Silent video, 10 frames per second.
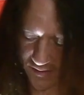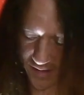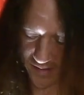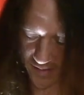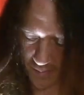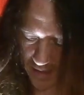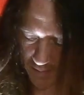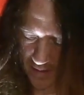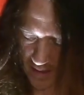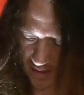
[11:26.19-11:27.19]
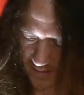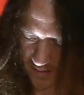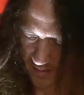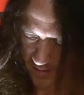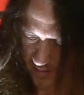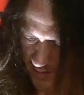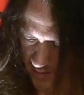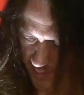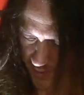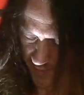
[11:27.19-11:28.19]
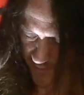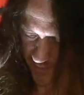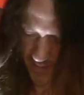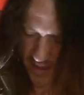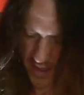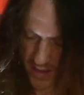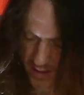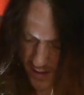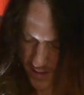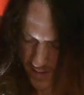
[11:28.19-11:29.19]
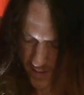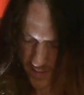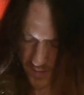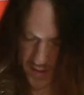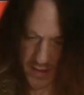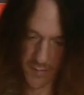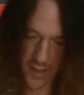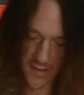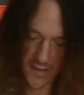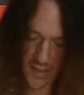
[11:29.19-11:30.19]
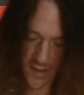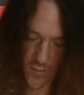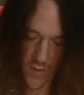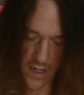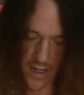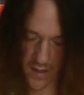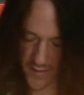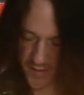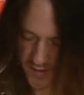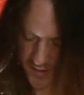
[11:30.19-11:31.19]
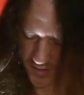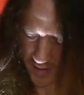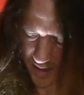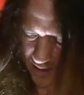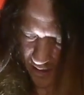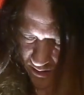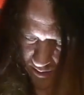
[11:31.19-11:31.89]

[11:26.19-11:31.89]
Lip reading: like these mini pots. It's perfect for that. Okay, I'm going to tin the wire on this string. I'm